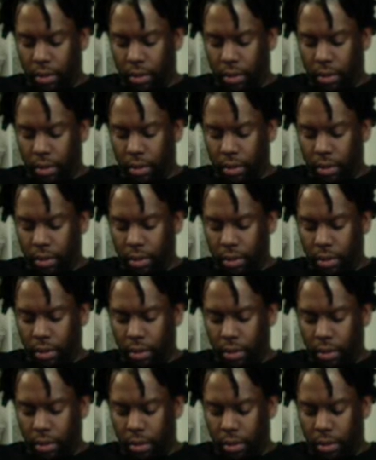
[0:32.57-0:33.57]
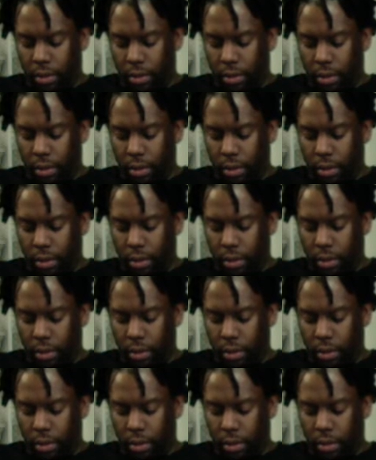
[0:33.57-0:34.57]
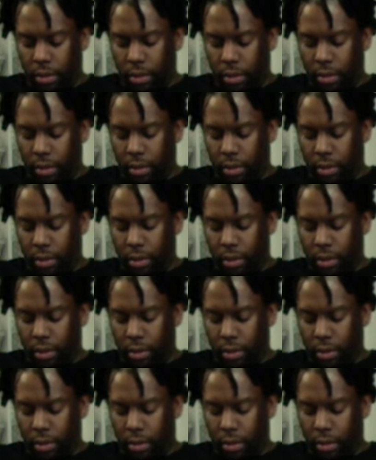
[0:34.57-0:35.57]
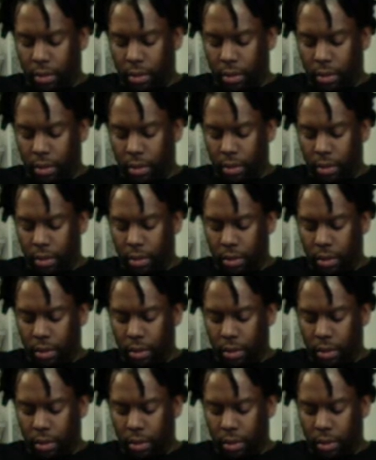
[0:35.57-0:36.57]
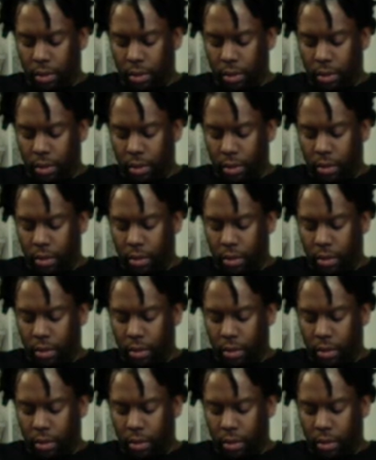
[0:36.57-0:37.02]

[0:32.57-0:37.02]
(silent)